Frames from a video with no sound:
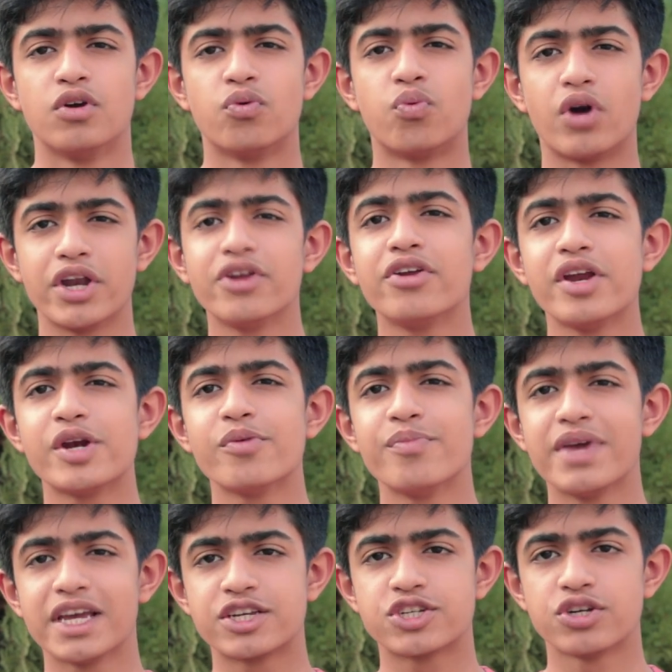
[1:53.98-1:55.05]
What you need to
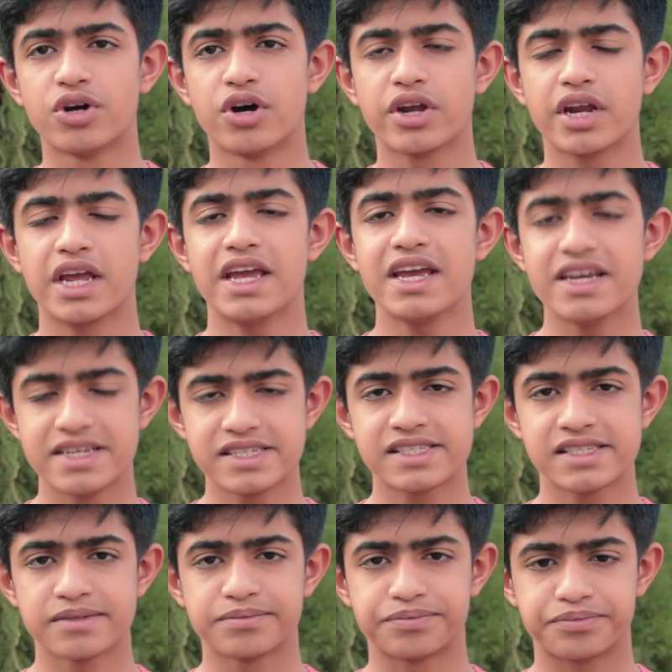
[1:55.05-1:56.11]
make sure
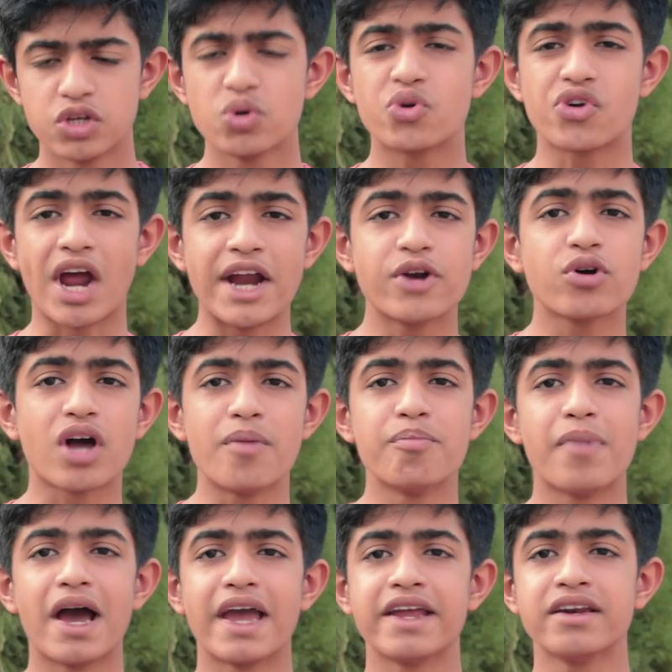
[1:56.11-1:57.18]
is you try to
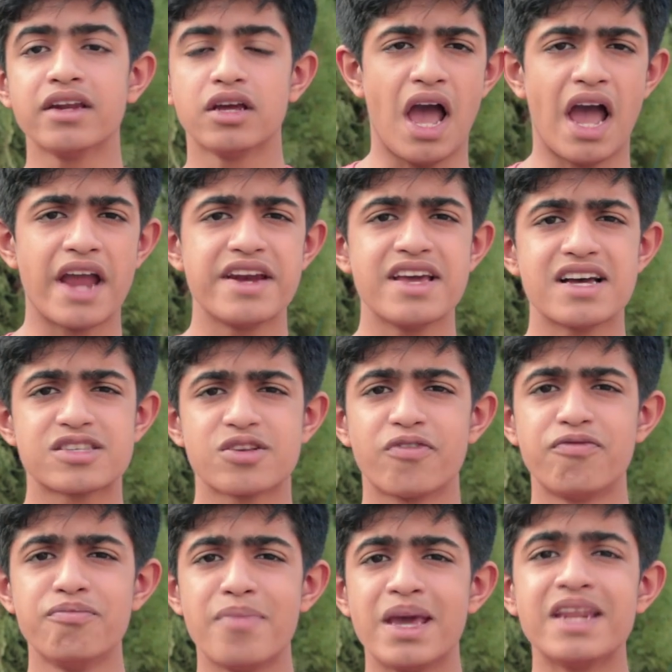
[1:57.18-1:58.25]
combine ideas
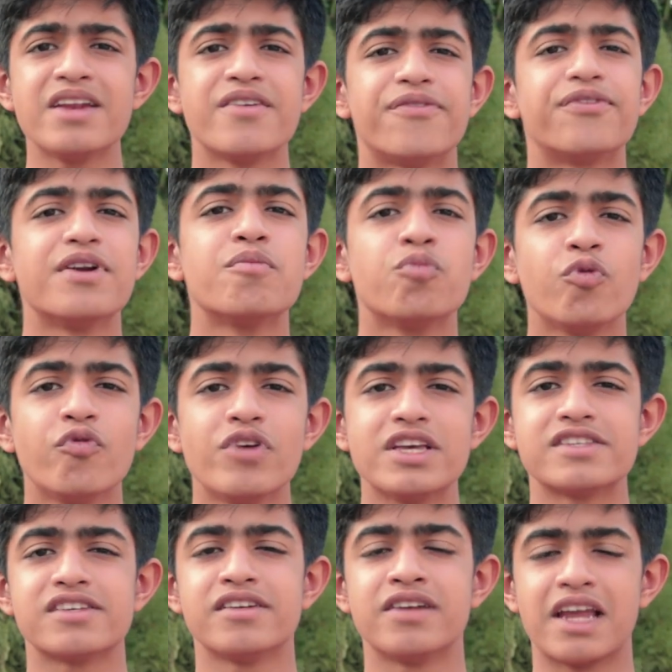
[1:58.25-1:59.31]
of many different
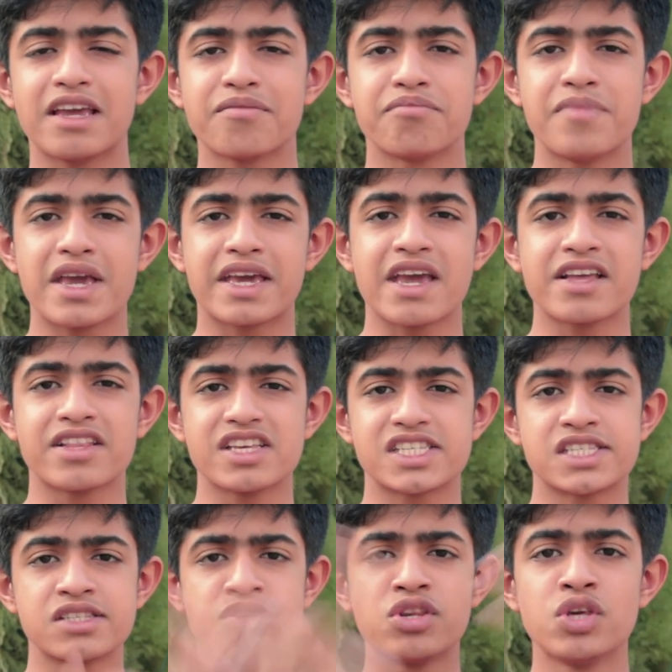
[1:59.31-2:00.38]
movies in like making
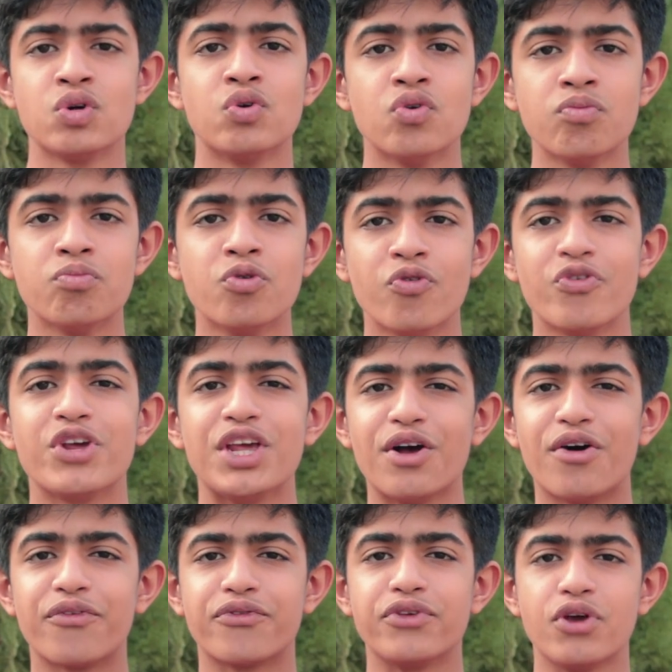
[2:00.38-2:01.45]
this new movie
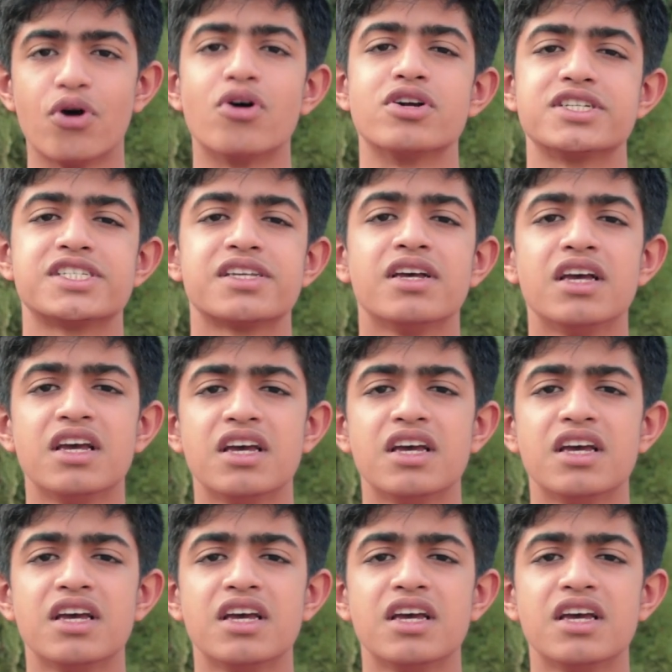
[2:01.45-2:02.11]
of yours.